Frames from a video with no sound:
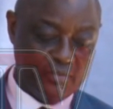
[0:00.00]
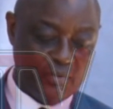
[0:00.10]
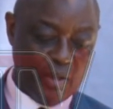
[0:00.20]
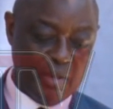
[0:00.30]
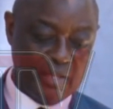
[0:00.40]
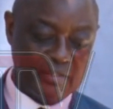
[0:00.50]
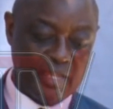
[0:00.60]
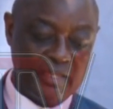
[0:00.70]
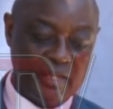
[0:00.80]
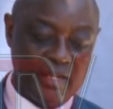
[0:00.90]
Farmers are
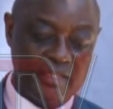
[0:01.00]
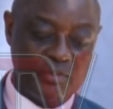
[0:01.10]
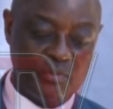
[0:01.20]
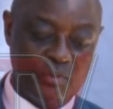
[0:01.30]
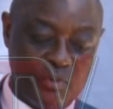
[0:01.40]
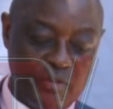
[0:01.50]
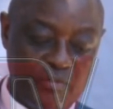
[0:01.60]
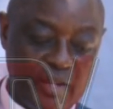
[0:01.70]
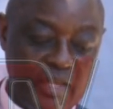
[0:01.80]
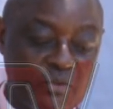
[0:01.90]
encouraged to grow a
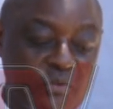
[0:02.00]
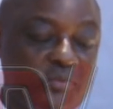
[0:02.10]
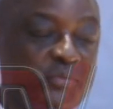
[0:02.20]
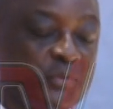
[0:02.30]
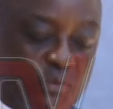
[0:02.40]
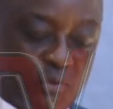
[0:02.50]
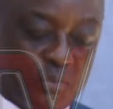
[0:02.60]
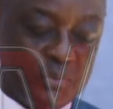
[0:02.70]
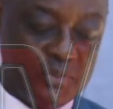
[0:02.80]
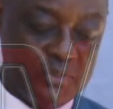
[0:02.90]
variety of food crops